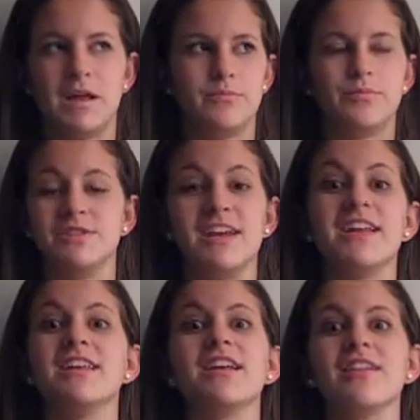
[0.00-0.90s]
and
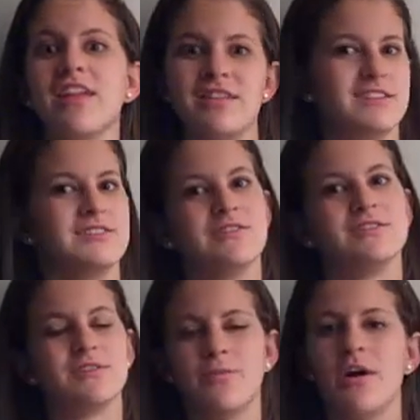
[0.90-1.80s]
pretending like the
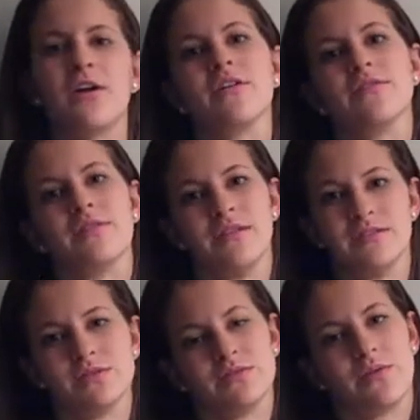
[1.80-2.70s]
students are part of
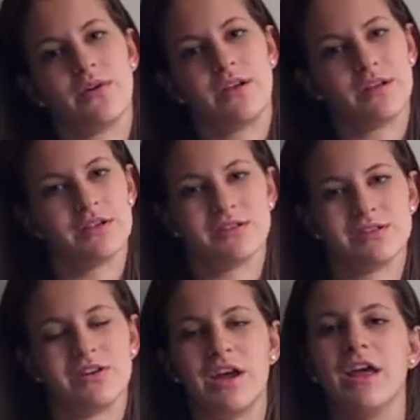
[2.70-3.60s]
this story and
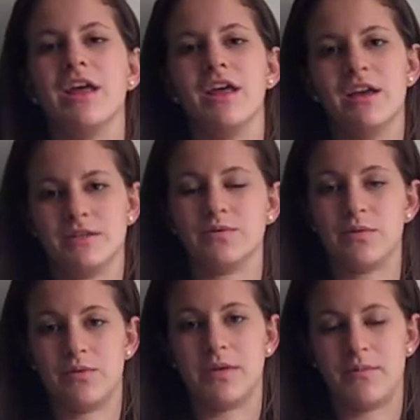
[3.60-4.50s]
history is
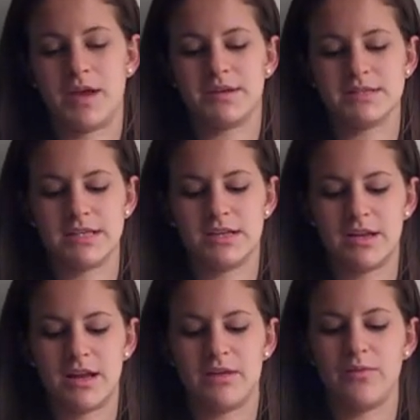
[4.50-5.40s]
what really makes it.
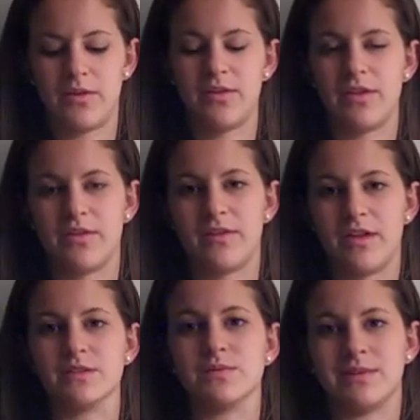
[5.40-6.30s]
And I really think that
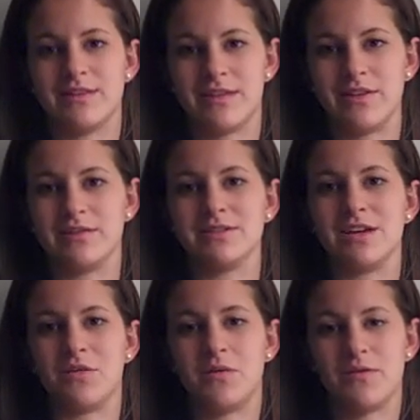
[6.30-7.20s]
that's one thing that I'll
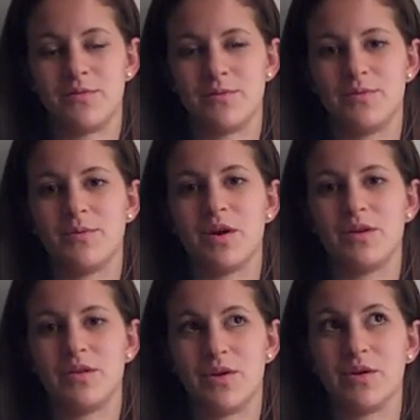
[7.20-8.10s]
take away from
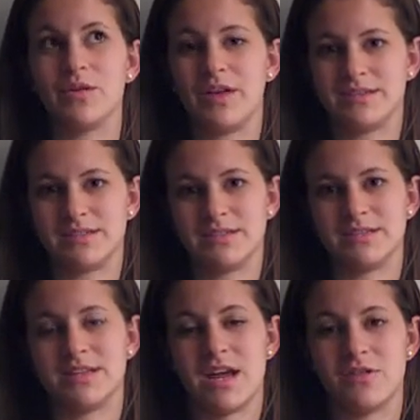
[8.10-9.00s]
her
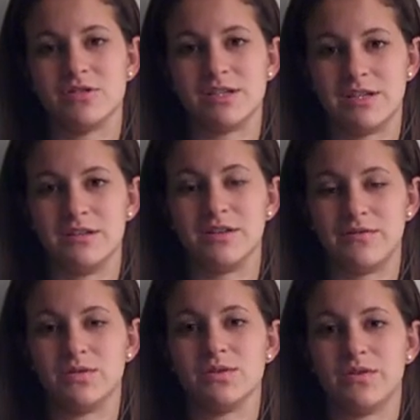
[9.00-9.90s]
lessons and how she
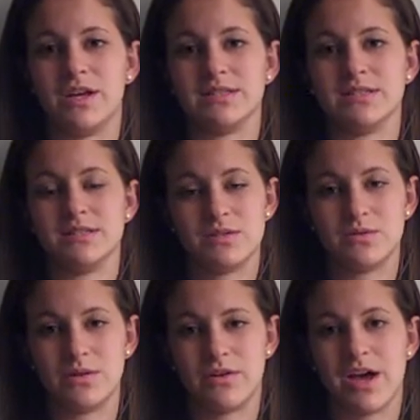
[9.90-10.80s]
delivers her lessons
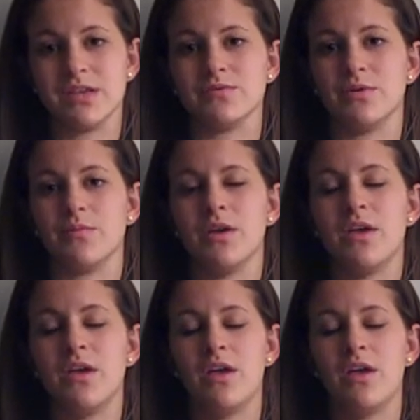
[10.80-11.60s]
to the classroom.